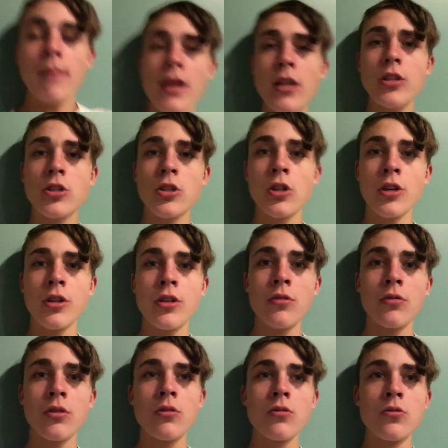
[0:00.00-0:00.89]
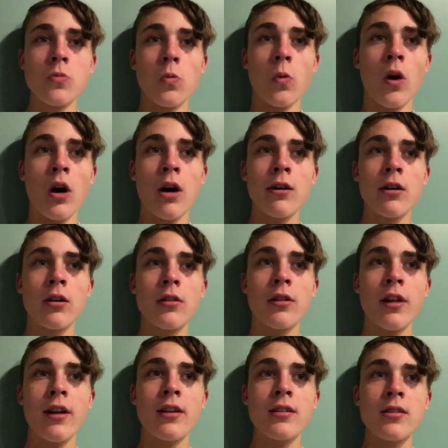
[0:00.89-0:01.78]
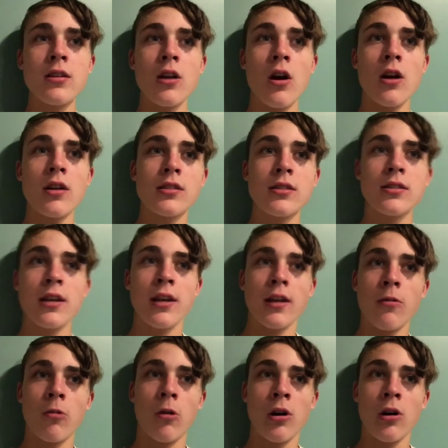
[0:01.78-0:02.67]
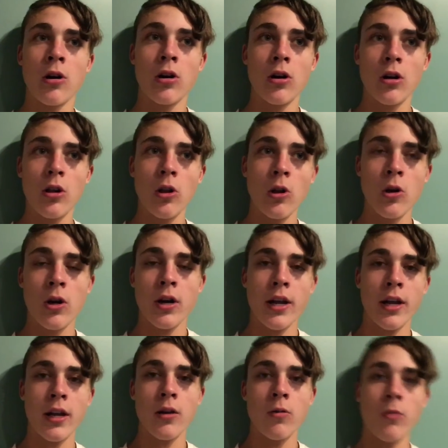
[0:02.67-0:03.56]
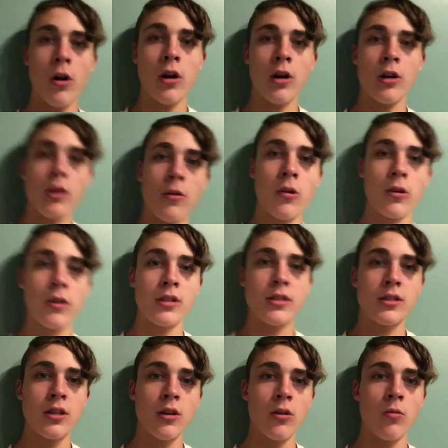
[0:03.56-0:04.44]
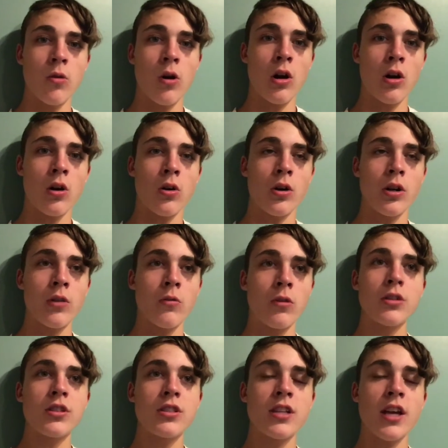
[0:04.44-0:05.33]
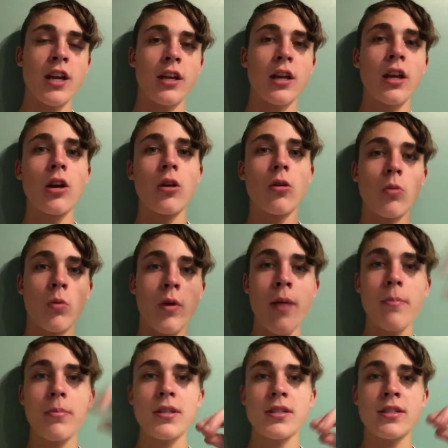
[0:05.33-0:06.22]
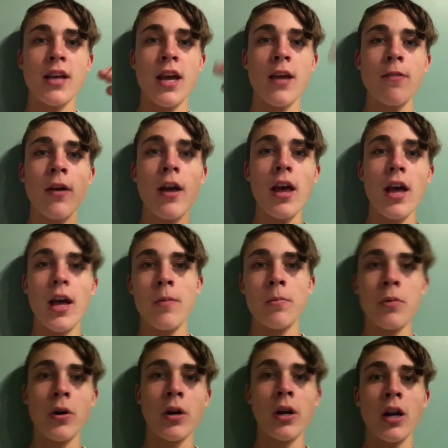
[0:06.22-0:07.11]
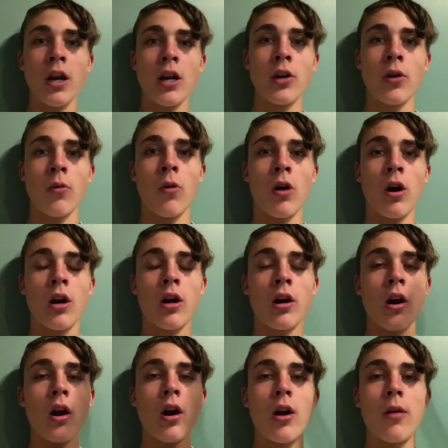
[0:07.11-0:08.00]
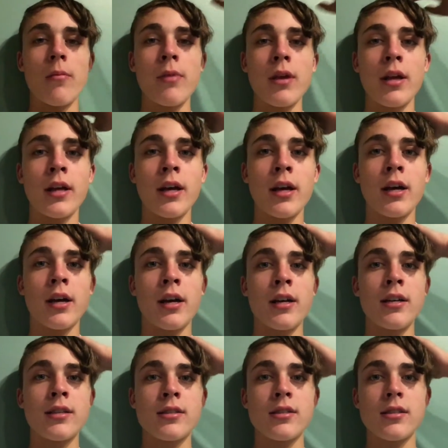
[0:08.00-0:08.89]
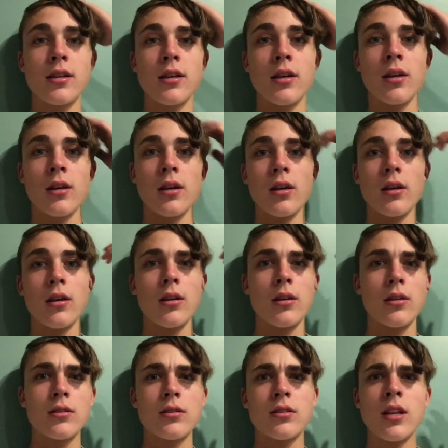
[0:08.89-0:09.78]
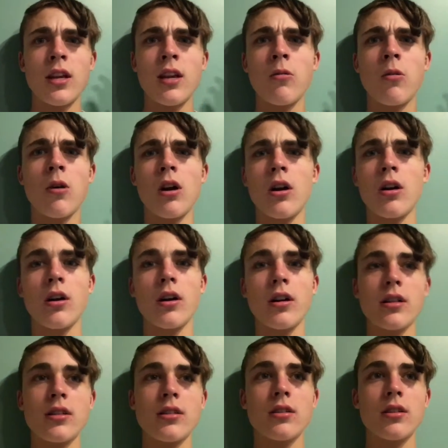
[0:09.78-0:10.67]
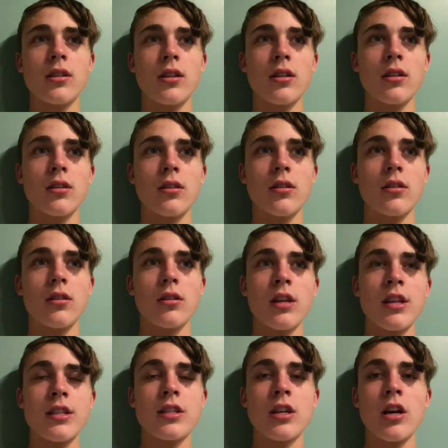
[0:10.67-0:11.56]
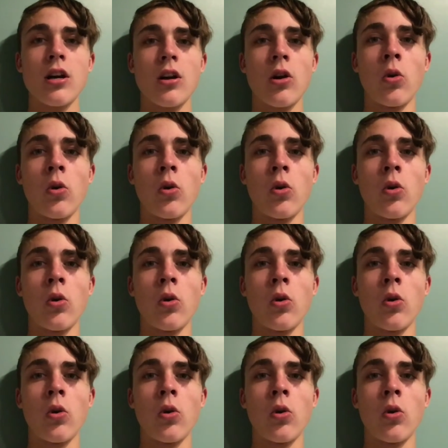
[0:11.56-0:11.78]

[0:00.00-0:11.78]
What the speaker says: Make sure you use water that is not city water or chlorinated water. You want distilled water, or you want to take Reptisafe and put it in your water, because city water it's got